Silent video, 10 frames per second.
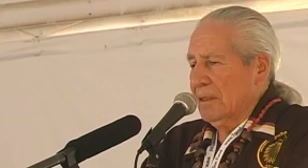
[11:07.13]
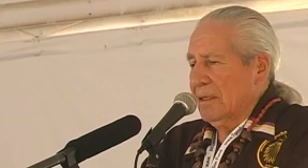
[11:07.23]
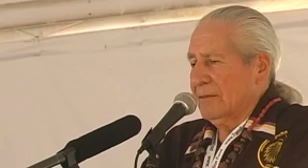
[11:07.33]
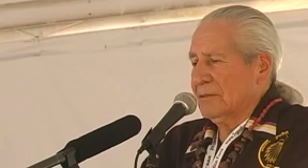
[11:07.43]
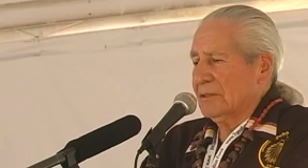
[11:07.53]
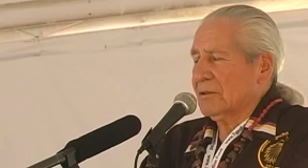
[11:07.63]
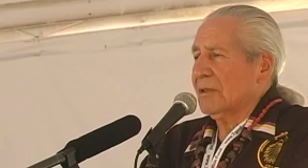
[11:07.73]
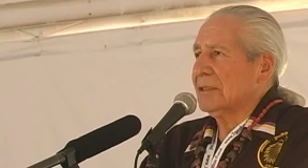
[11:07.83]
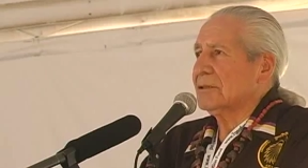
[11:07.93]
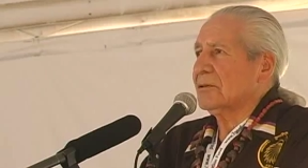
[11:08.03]
have these
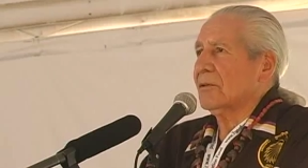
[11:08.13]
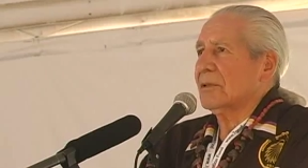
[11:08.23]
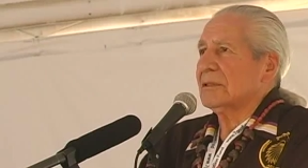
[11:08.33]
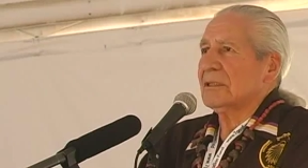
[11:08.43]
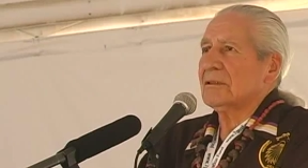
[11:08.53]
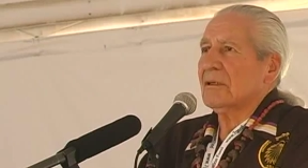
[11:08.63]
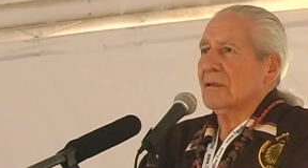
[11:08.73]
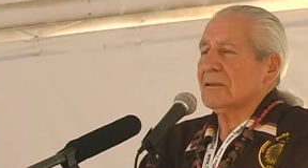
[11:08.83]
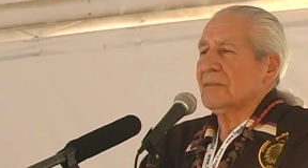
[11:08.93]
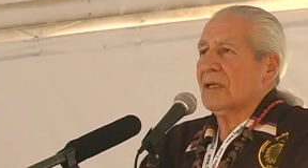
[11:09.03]
great stories that
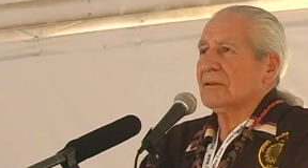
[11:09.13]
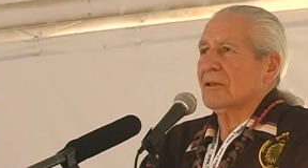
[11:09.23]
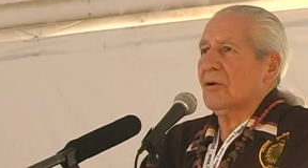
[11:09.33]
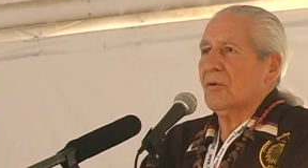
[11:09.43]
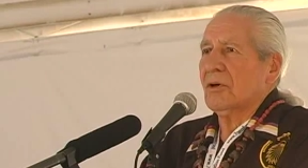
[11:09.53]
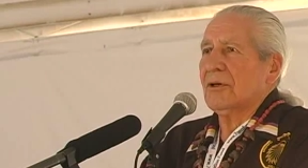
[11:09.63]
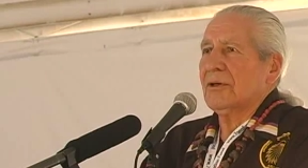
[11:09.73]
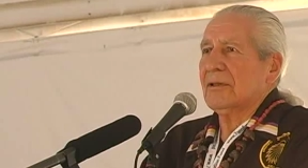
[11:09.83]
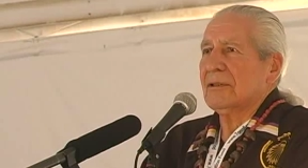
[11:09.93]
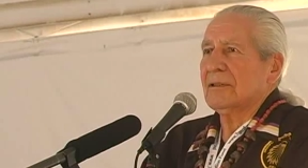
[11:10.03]
talk about the corn